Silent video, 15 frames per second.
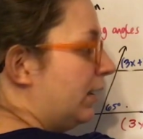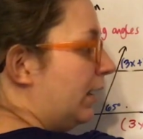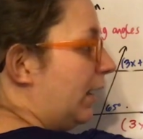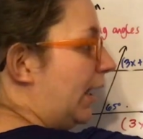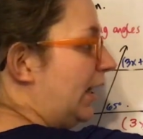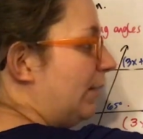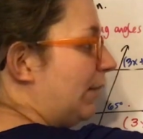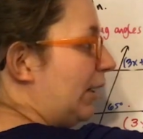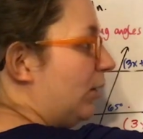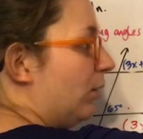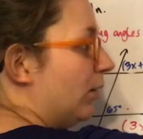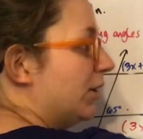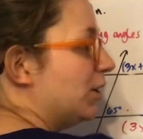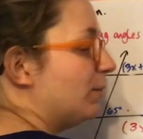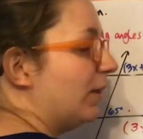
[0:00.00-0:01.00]
and then my
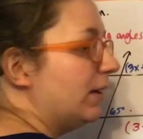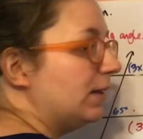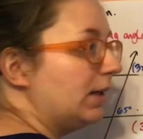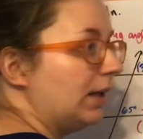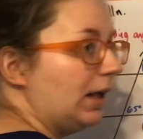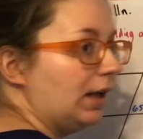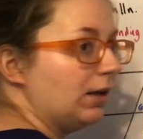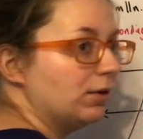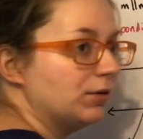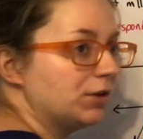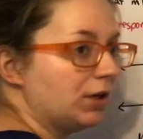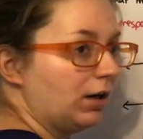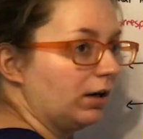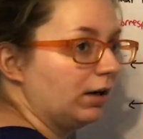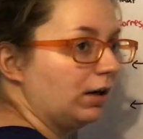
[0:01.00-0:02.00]
corresponding angles
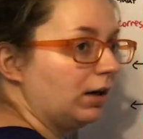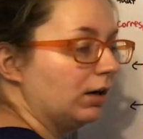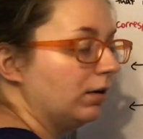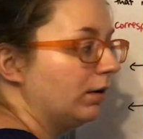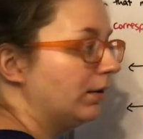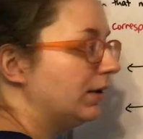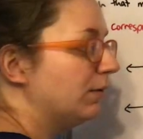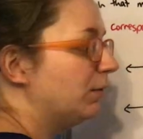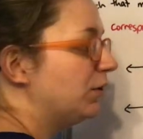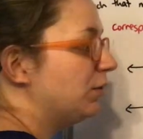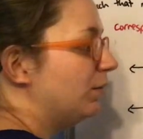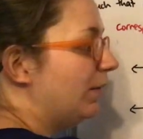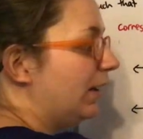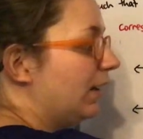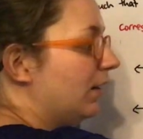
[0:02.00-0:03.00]
are congruent, which would
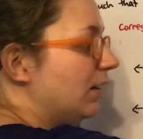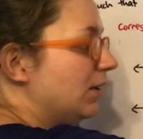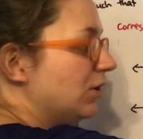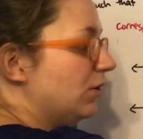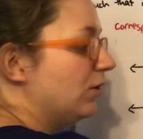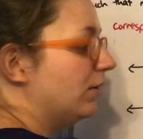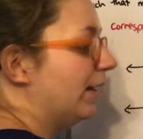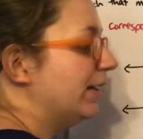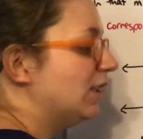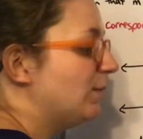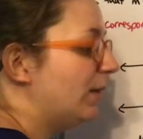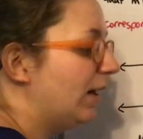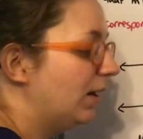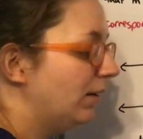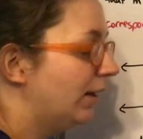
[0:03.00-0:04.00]
make these two lines
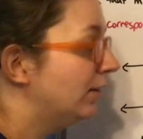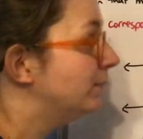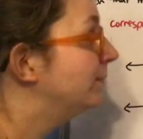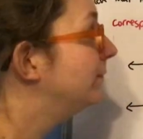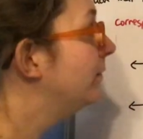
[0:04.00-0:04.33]
parallel.